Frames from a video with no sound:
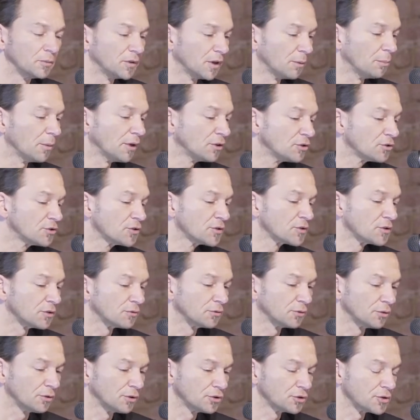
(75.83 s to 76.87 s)
dimensions of
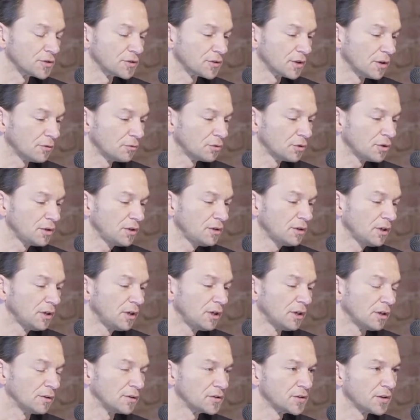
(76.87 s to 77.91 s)
knowledge discovery.
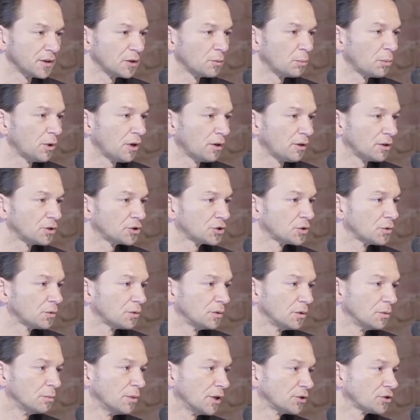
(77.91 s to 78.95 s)
In the second part, I show
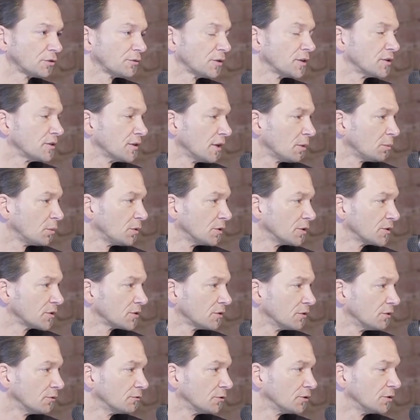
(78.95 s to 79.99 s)
you a bunch of examples
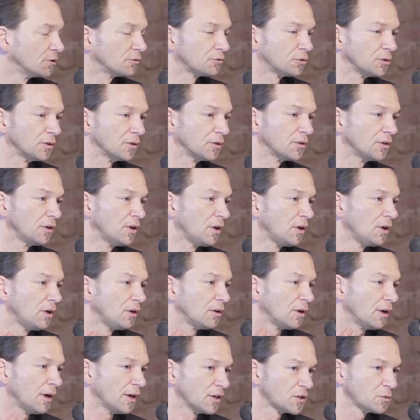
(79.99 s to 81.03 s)
for different
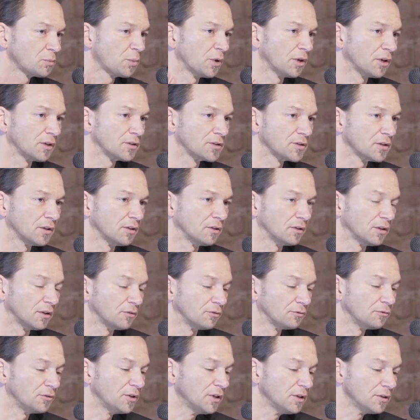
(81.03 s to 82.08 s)
aspects
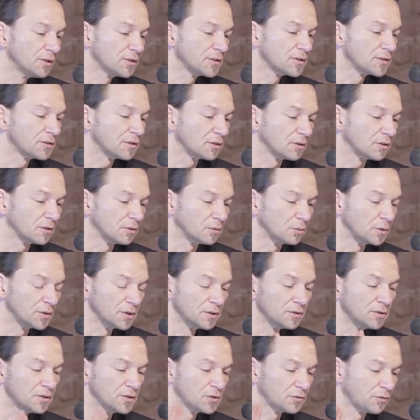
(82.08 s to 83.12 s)
and fields
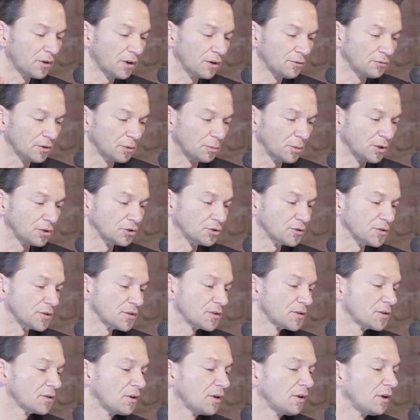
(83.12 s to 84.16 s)
within these 5
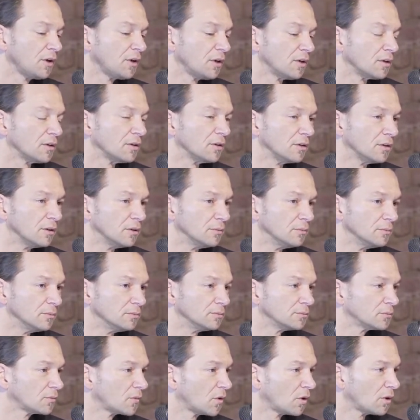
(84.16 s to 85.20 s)
dimensions,
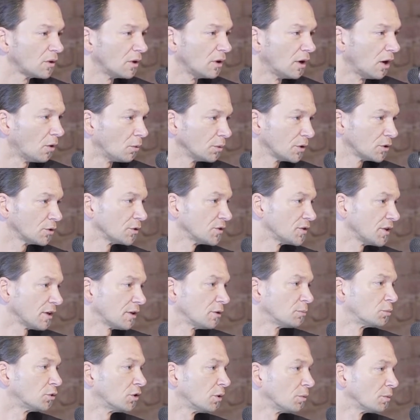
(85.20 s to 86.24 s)
how we could
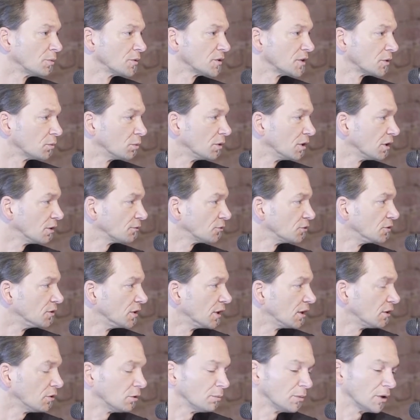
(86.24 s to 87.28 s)
tackle problems that we have
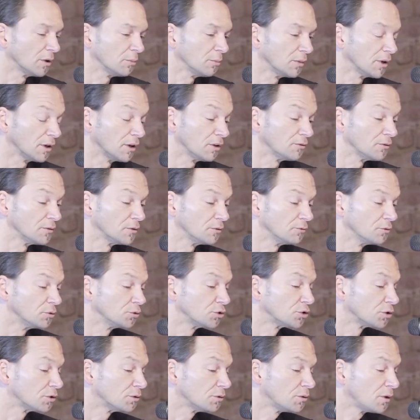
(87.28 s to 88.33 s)
today or may have in the
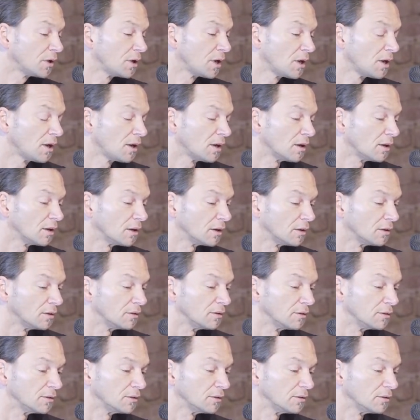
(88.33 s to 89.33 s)
future, and